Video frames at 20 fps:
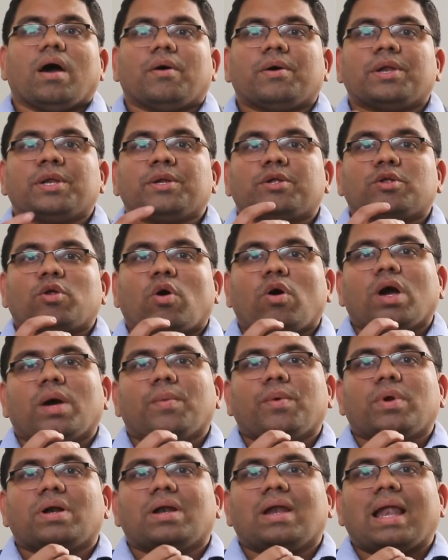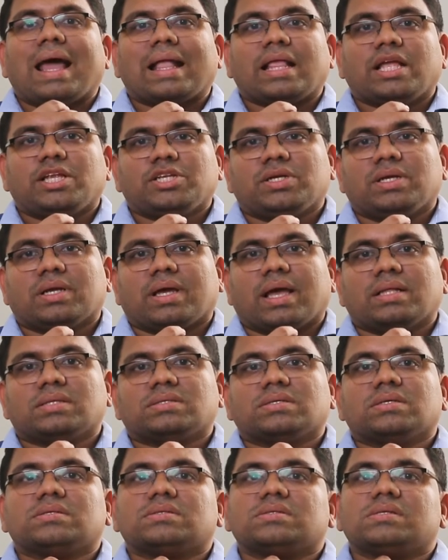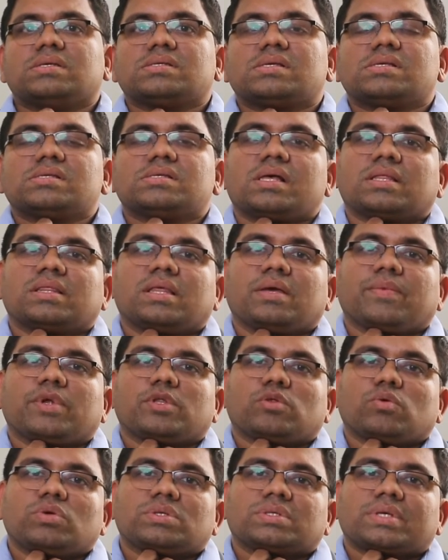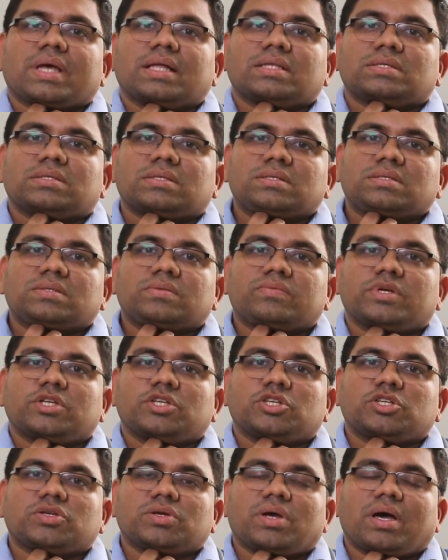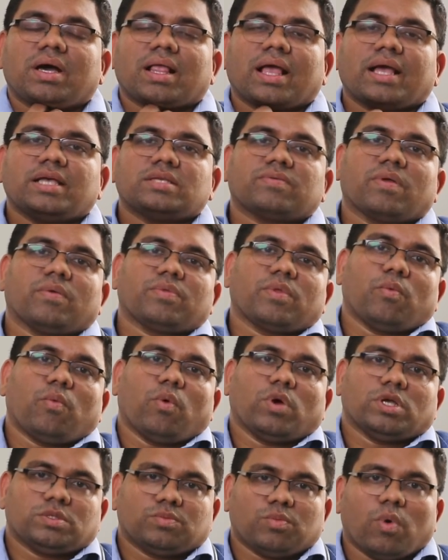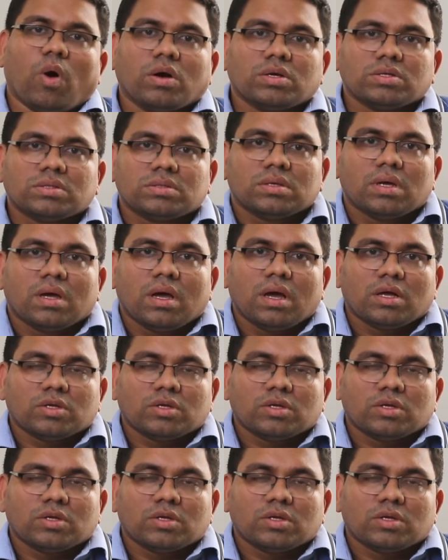When we talk about laryngeal cancer, this is nothing but those cancers which arise from the voice box.